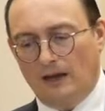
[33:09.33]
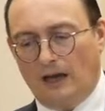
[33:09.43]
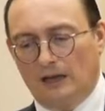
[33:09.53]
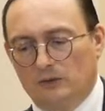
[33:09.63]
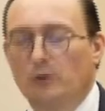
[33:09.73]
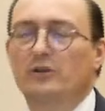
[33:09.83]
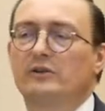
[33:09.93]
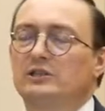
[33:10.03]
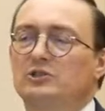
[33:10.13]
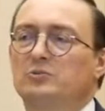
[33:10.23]
And one of the
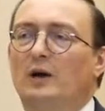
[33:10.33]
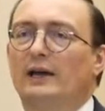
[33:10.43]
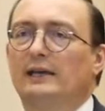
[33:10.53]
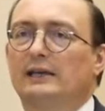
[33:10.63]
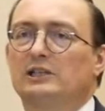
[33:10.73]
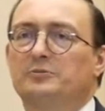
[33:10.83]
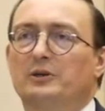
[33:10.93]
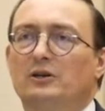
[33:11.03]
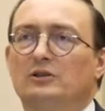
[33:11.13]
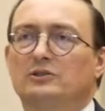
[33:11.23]
reasons why is
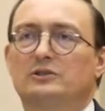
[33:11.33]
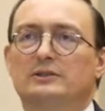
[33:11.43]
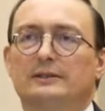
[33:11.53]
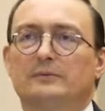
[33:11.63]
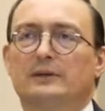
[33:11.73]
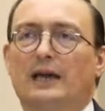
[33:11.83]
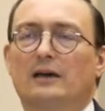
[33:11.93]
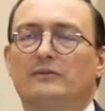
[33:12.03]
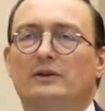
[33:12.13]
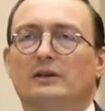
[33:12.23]
because we
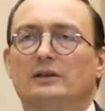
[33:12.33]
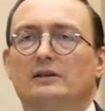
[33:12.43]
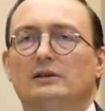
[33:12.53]
have a